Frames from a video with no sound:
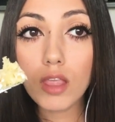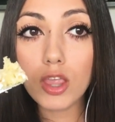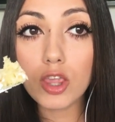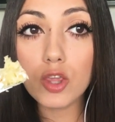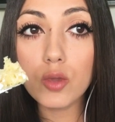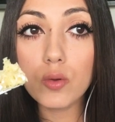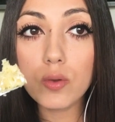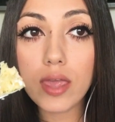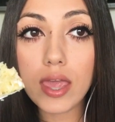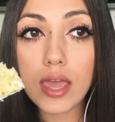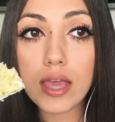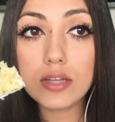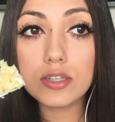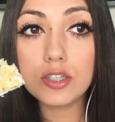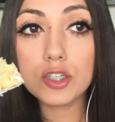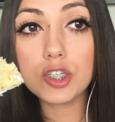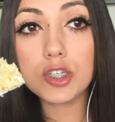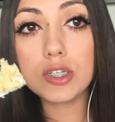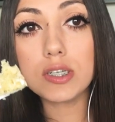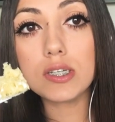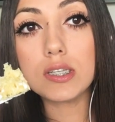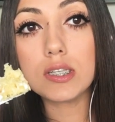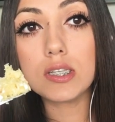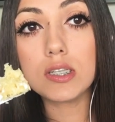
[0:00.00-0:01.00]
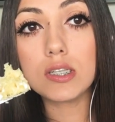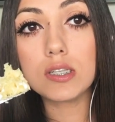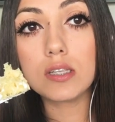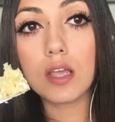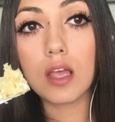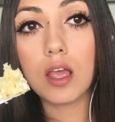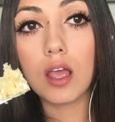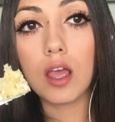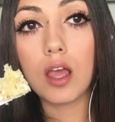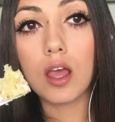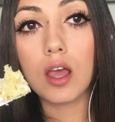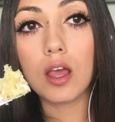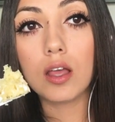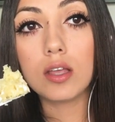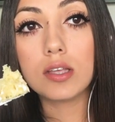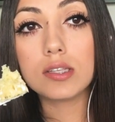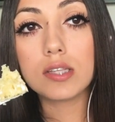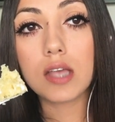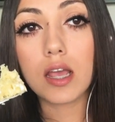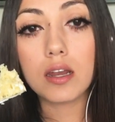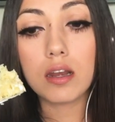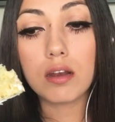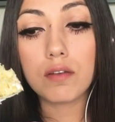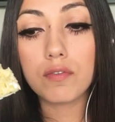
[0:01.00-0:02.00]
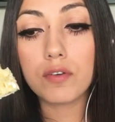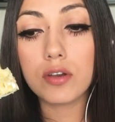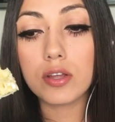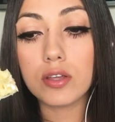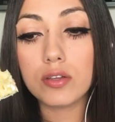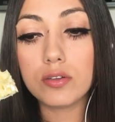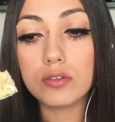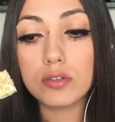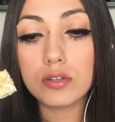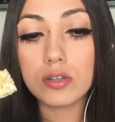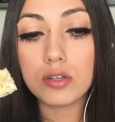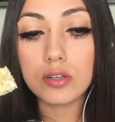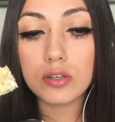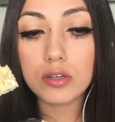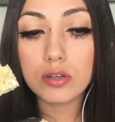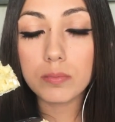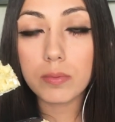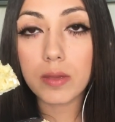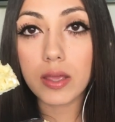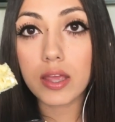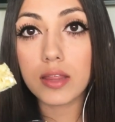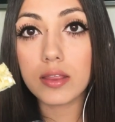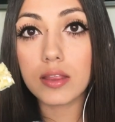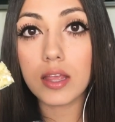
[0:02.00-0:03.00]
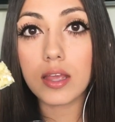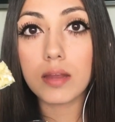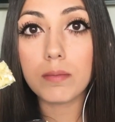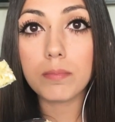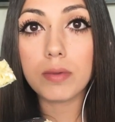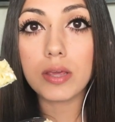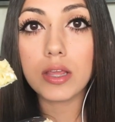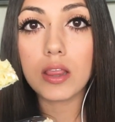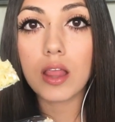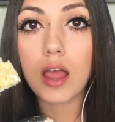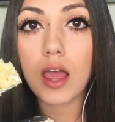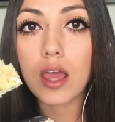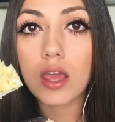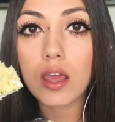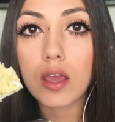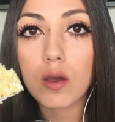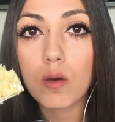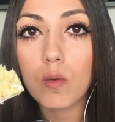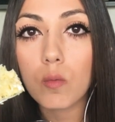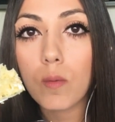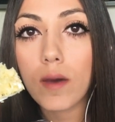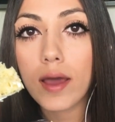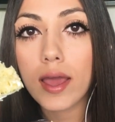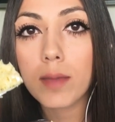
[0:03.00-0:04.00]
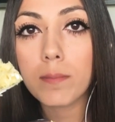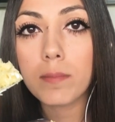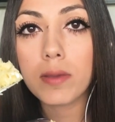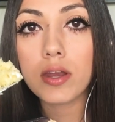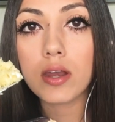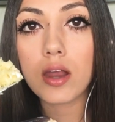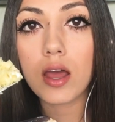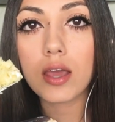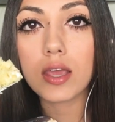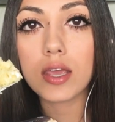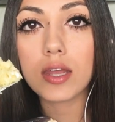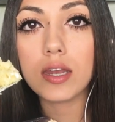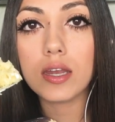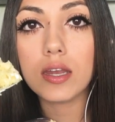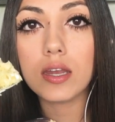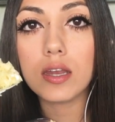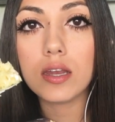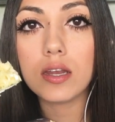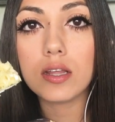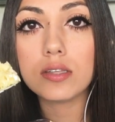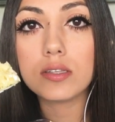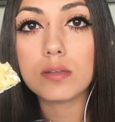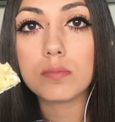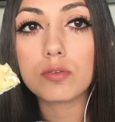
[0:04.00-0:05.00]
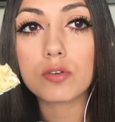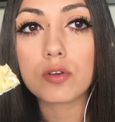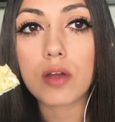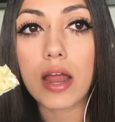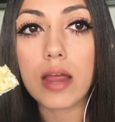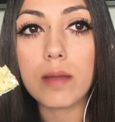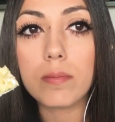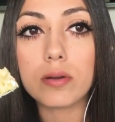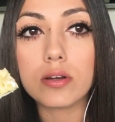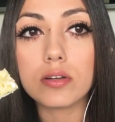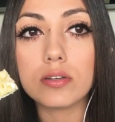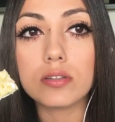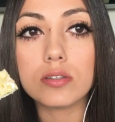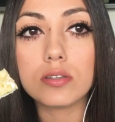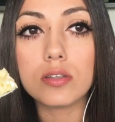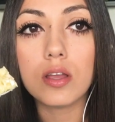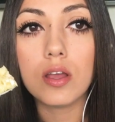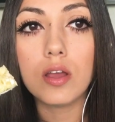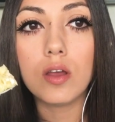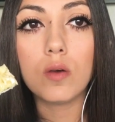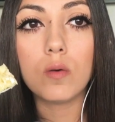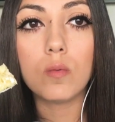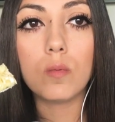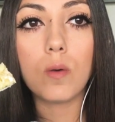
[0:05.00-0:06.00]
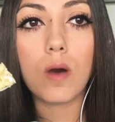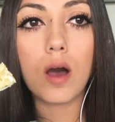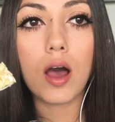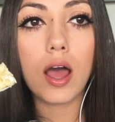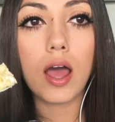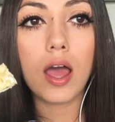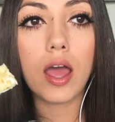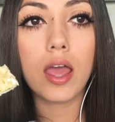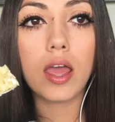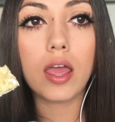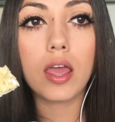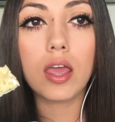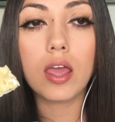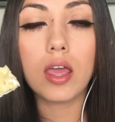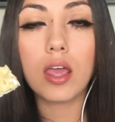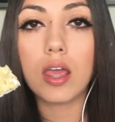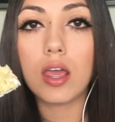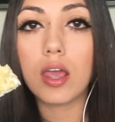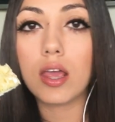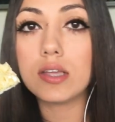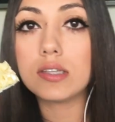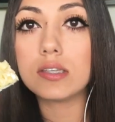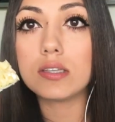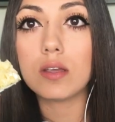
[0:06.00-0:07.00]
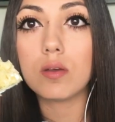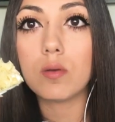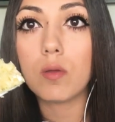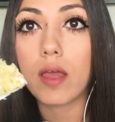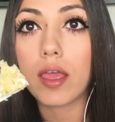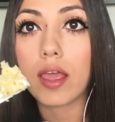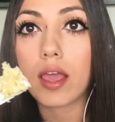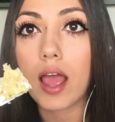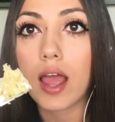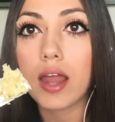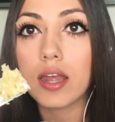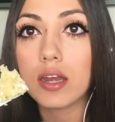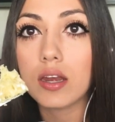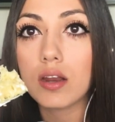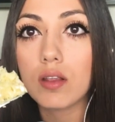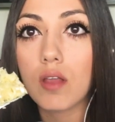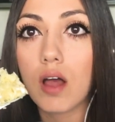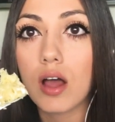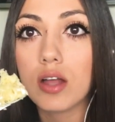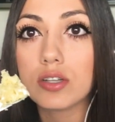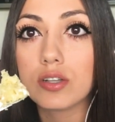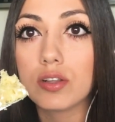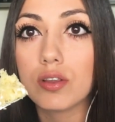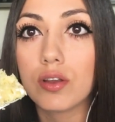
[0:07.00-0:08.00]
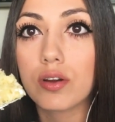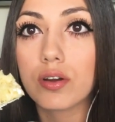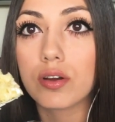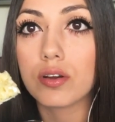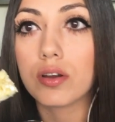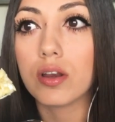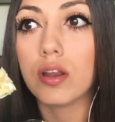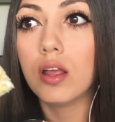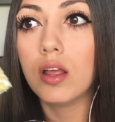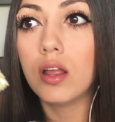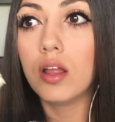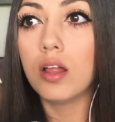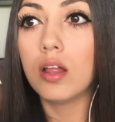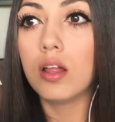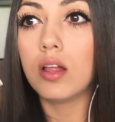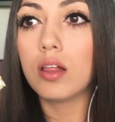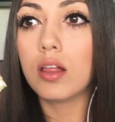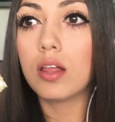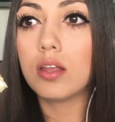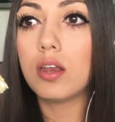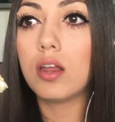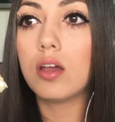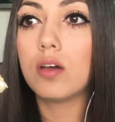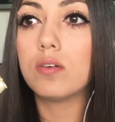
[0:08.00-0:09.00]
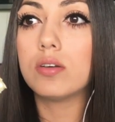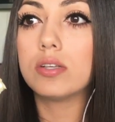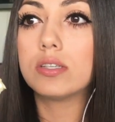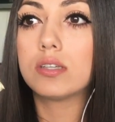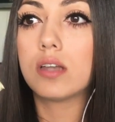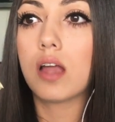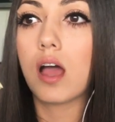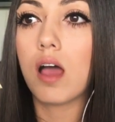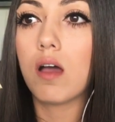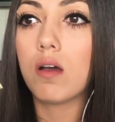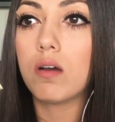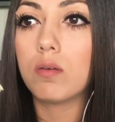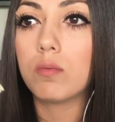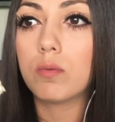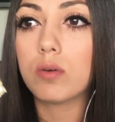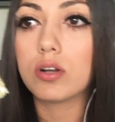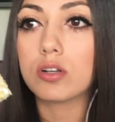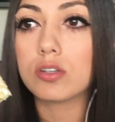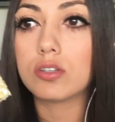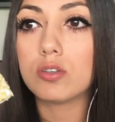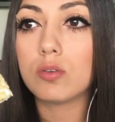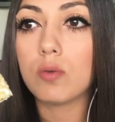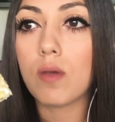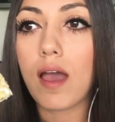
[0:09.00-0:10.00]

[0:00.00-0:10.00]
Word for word: You can't just sign up for YouTube and then be like, why am I not getting any subscribers? Why is like I need a lot to learn? No, it's not how it works.